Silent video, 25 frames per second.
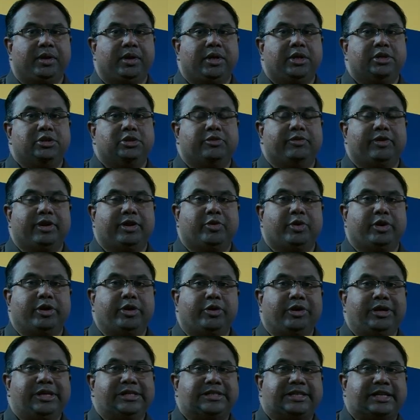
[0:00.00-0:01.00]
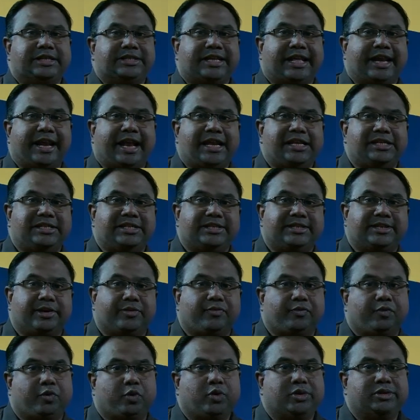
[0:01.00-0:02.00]
So we are going to discuss analysis of
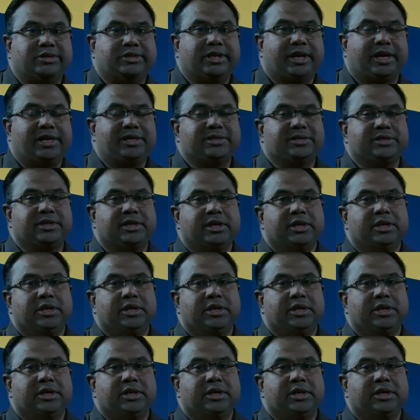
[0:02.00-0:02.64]
4 slots,